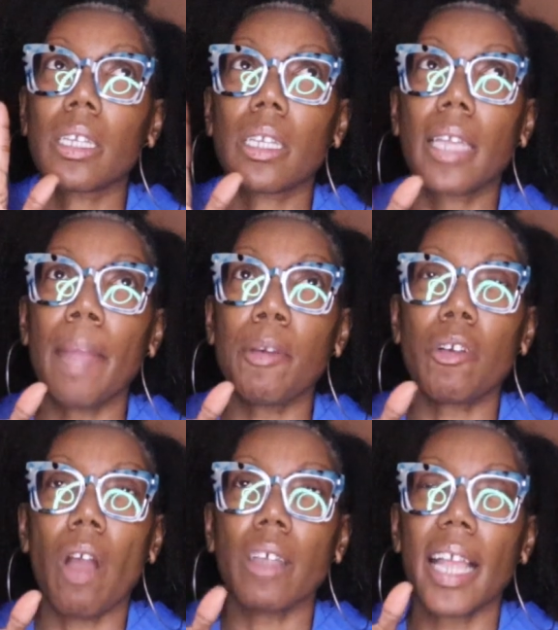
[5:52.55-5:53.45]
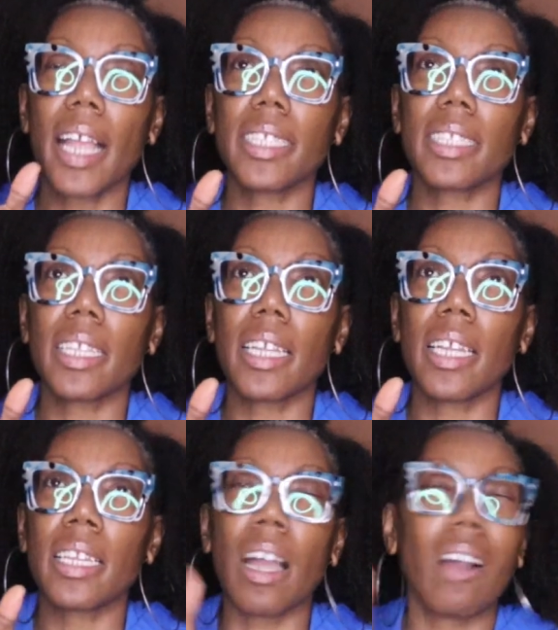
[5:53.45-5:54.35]
came across
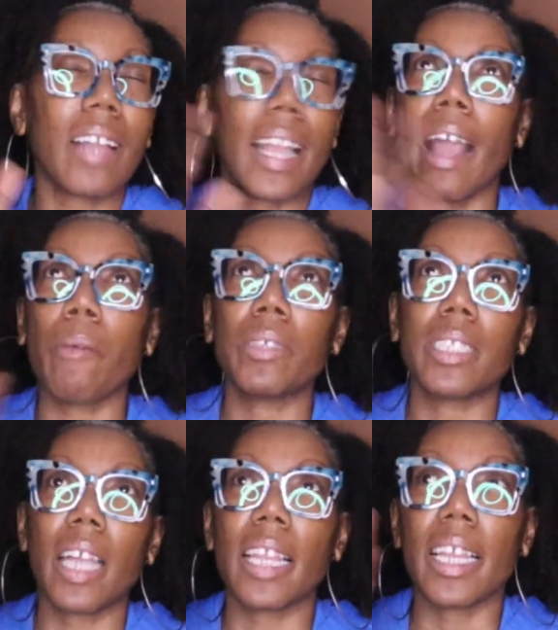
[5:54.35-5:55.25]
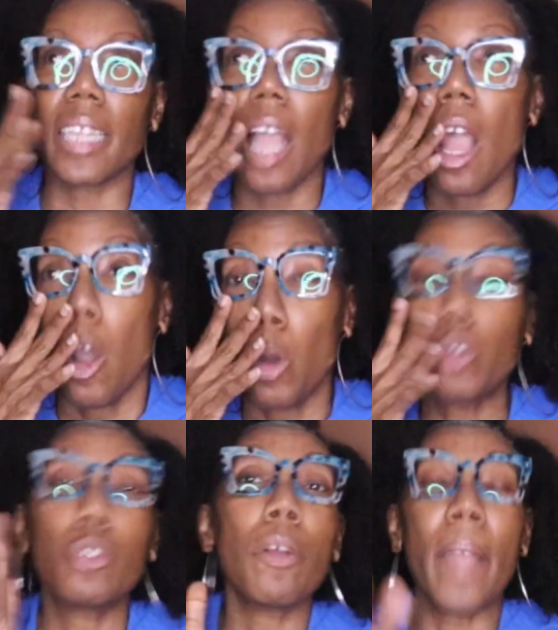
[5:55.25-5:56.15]
Haesten. Okay, that was nothing.
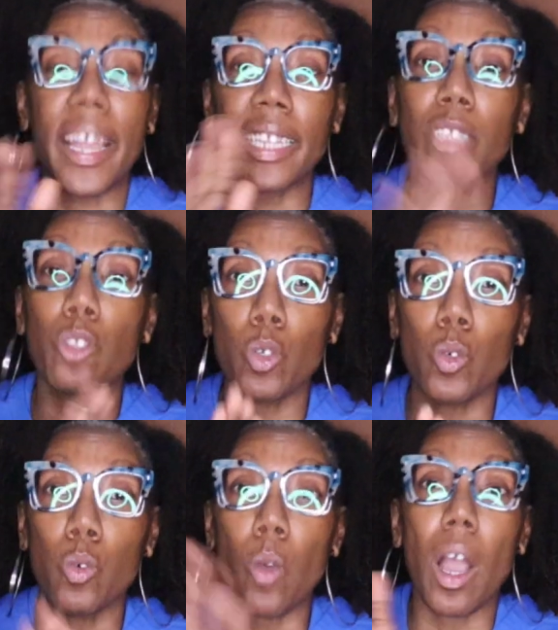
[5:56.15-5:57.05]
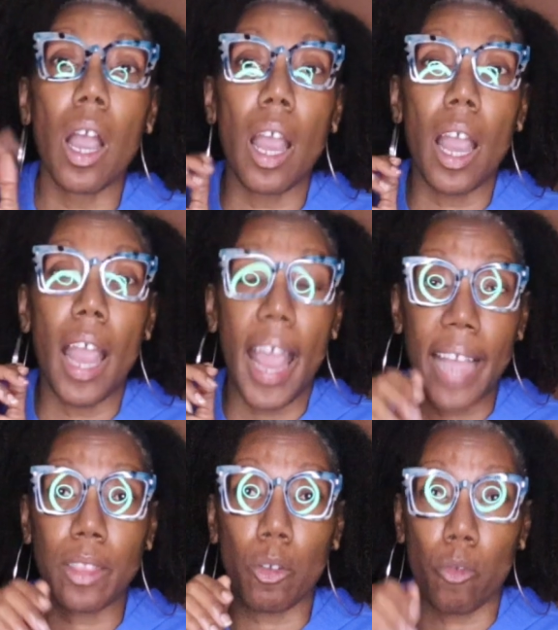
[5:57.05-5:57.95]
Uhtred made it to
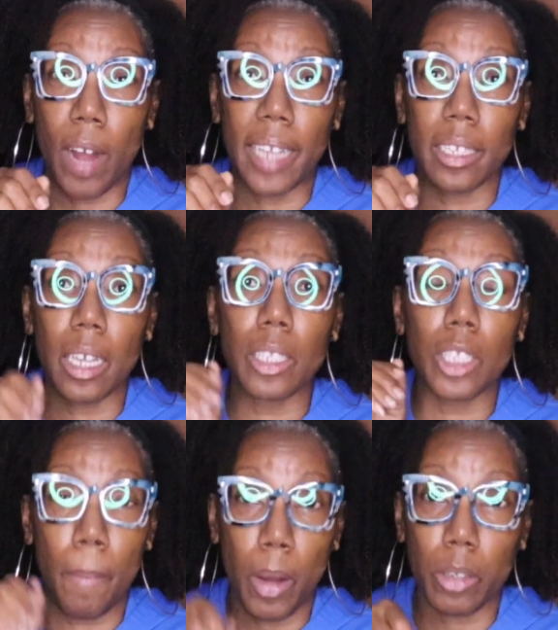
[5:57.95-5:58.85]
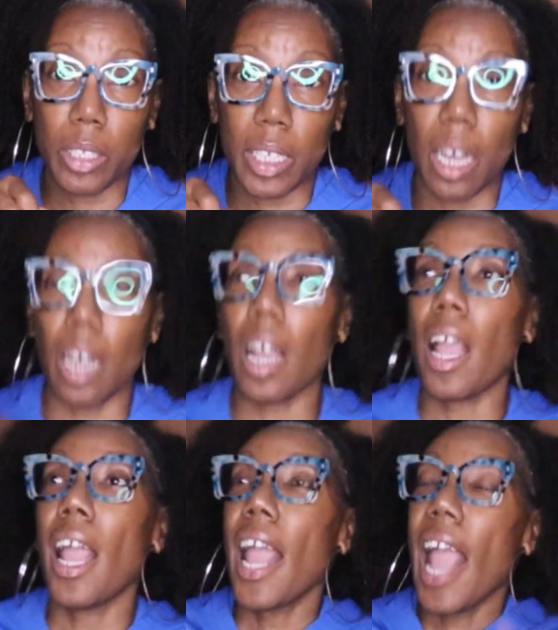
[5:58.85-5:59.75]
Ethelred, to Mercia.
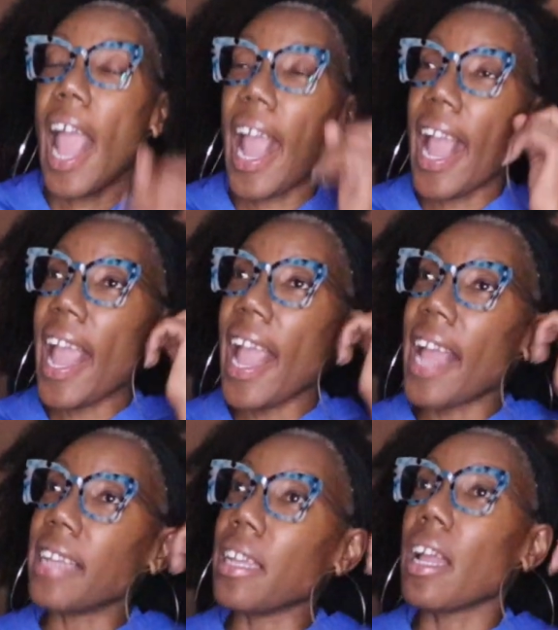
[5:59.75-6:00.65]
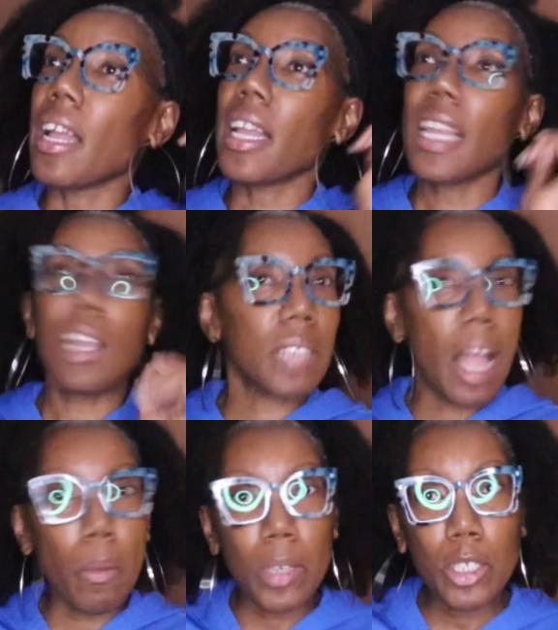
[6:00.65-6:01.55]
And he was
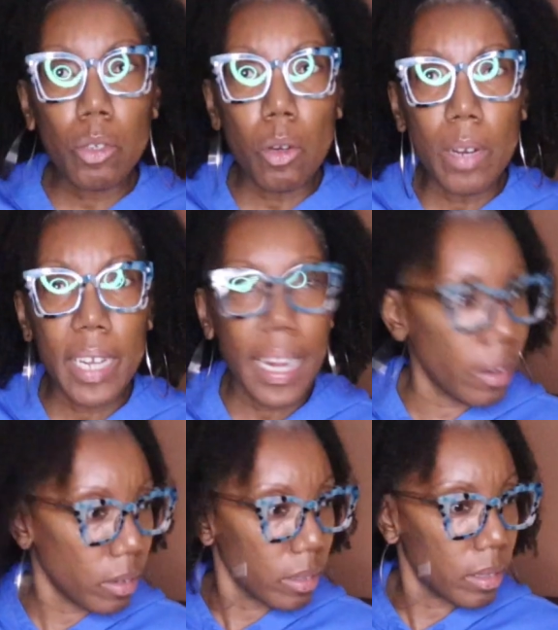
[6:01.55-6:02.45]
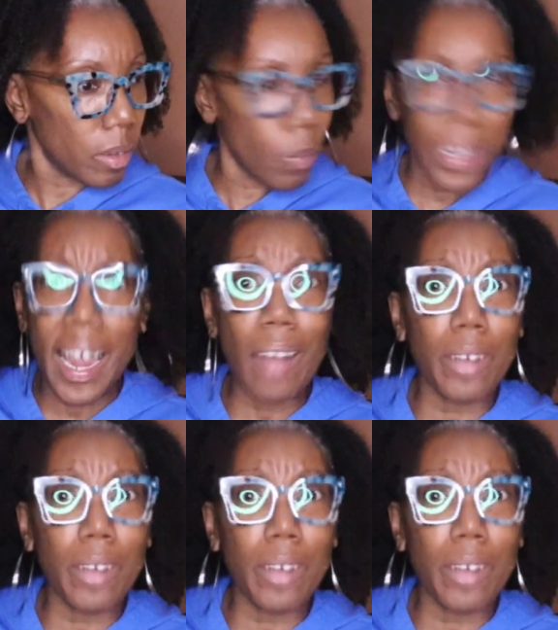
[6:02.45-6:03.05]
like, what you doing here without